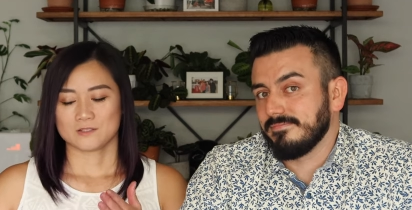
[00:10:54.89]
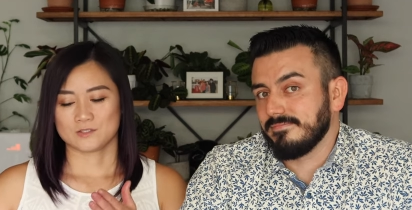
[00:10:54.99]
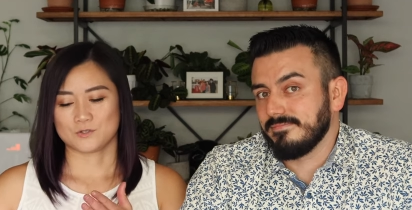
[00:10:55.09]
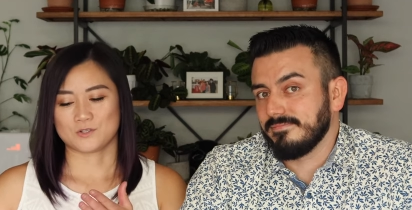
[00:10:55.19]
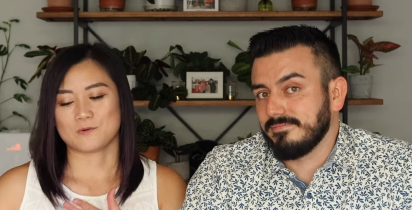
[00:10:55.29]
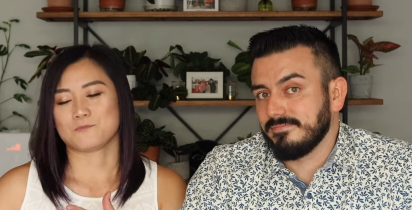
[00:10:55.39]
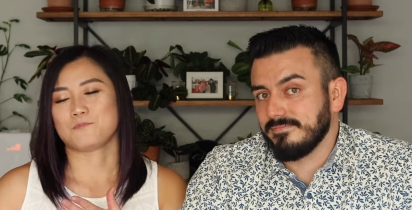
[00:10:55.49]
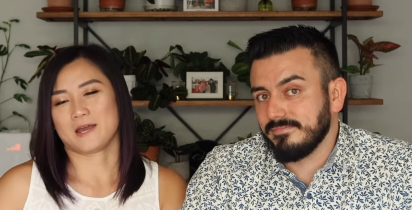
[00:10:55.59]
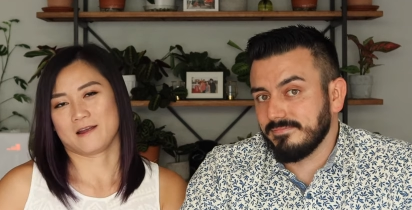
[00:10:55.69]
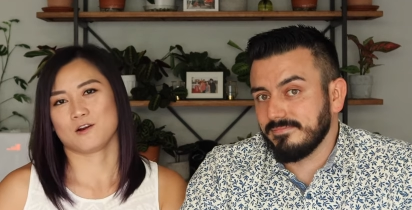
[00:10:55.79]
Speaker 1: to
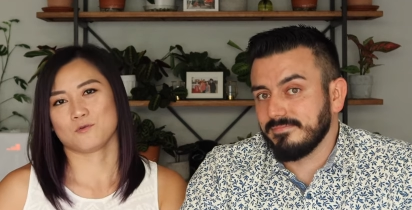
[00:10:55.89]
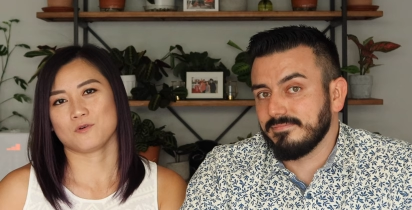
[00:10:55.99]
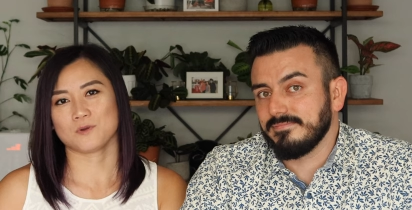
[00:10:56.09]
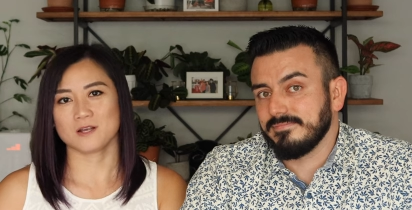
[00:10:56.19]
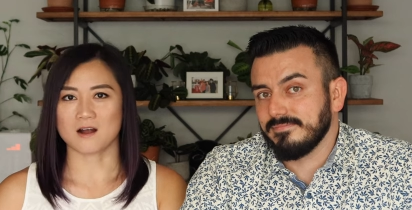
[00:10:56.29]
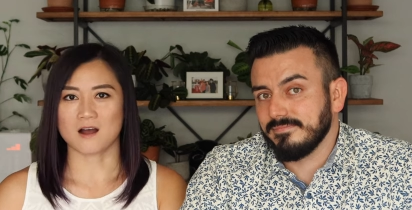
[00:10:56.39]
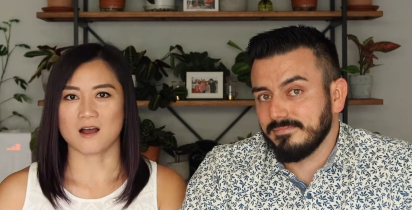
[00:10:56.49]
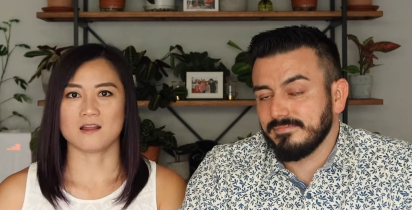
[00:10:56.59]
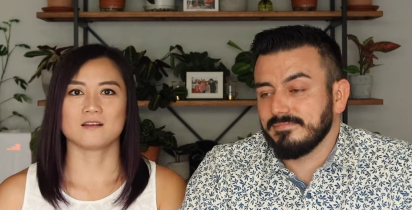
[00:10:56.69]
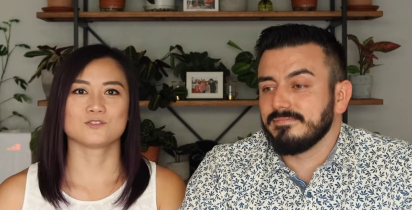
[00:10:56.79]
compare what we
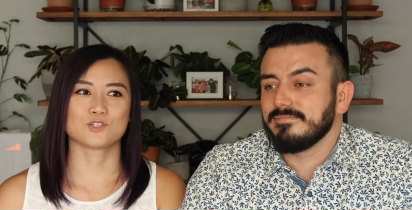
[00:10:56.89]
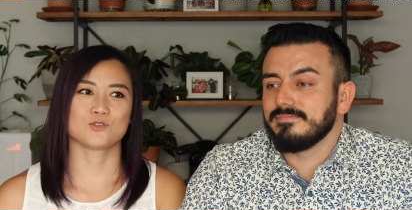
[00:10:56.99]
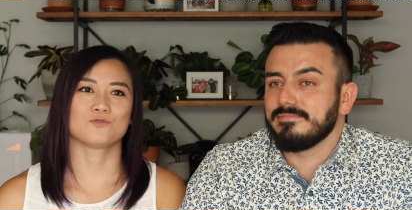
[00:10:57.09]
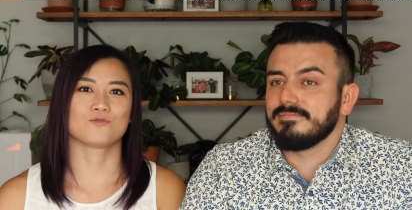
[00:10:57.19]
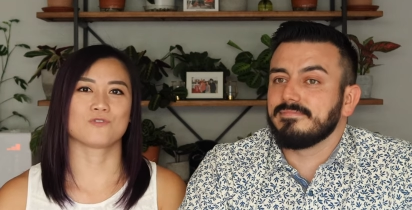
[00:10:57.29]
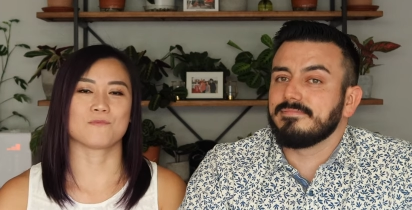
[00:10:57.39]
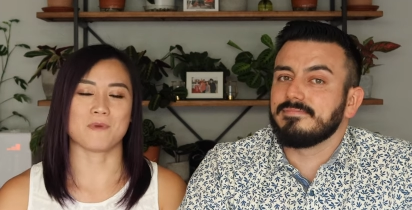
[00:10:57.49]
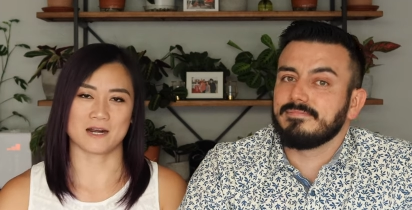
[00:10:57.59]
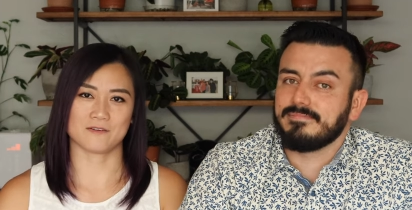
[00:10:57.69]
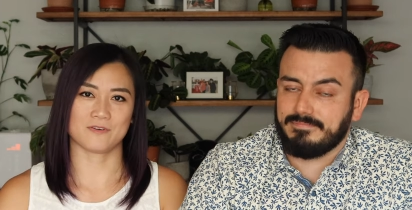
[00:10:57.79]
got to the
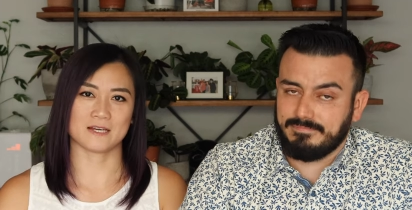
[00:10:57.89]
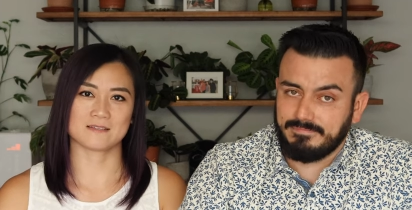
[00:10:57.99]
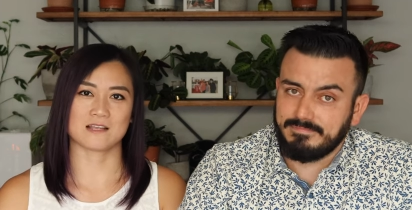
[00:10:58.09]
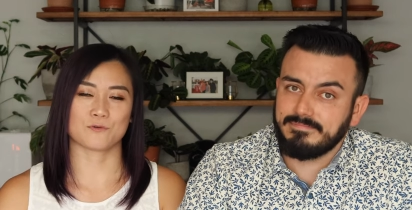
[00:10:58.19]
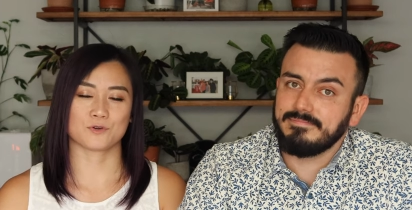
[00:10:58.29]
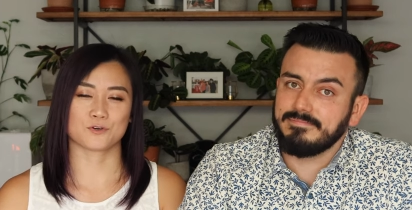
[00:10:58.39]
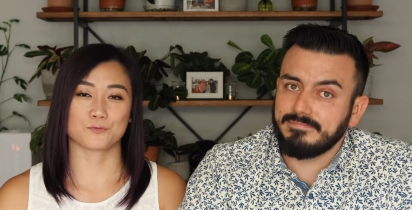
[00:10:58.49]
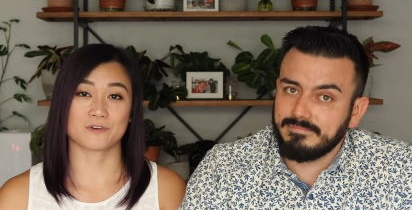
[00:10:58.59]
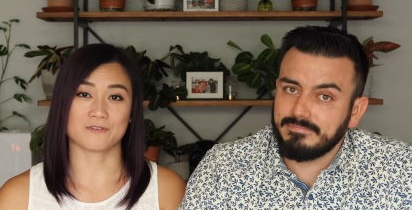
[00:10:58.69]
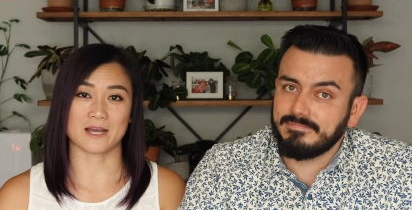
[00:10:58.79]
manifest that we were
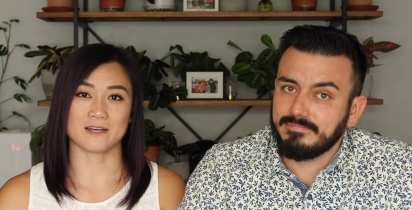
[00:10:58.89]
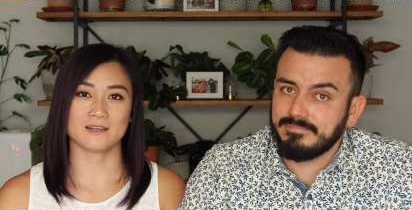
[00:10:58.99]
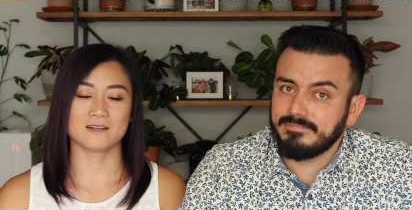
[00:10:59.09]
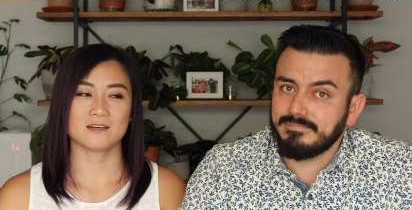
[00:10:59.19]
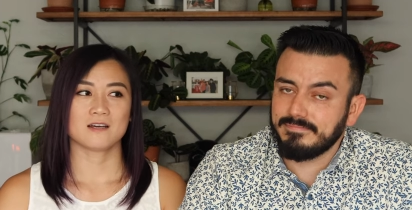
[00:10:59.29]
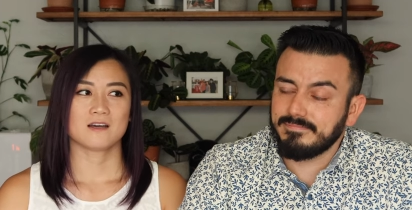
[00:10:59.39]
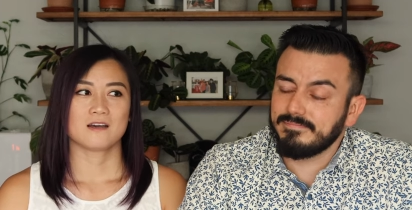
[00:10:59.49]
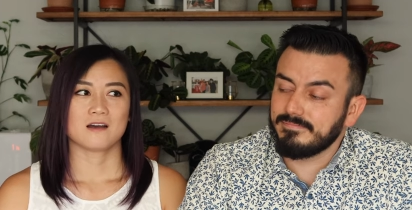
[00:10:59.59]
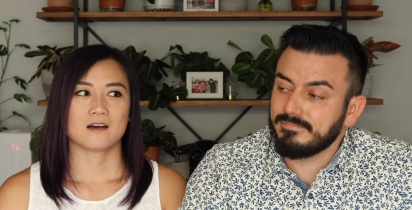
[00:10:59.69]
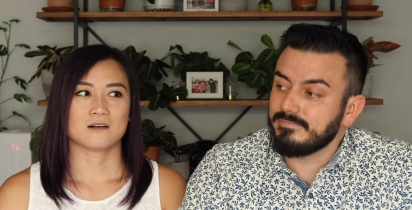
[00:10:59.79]
provided.
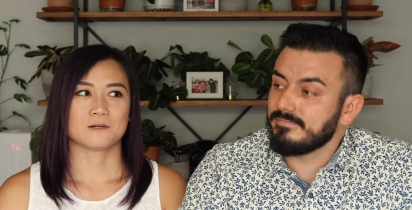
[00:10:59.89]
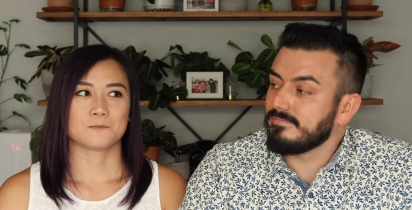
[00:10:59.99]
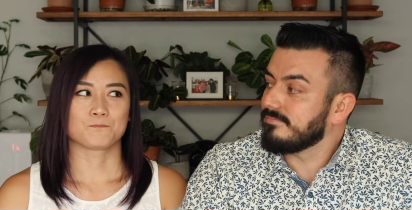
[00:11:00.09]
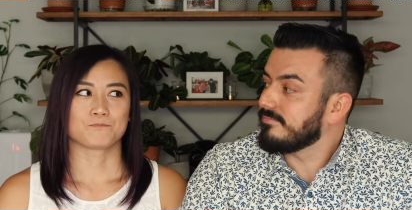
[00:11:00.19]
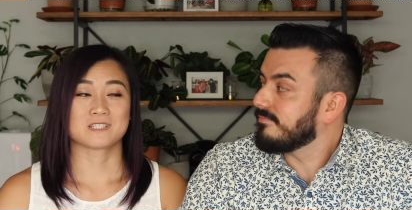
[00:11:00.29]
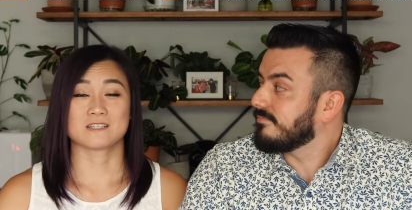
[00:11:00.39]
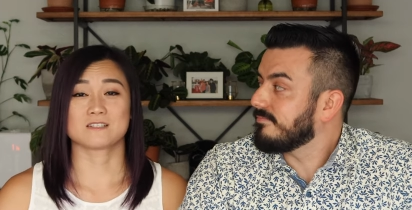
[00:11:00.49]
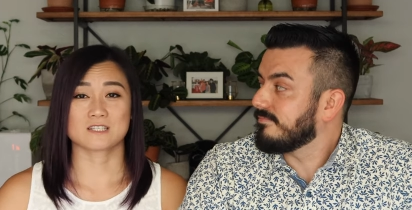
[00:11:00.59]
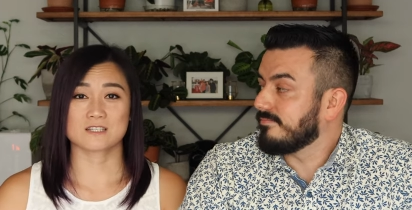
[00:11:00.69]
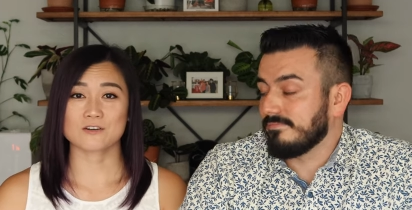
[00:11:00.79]
Um, since
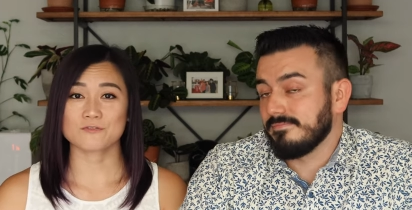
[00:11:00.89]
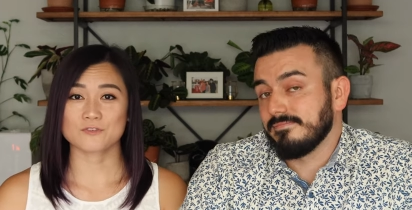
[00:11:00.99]
this is our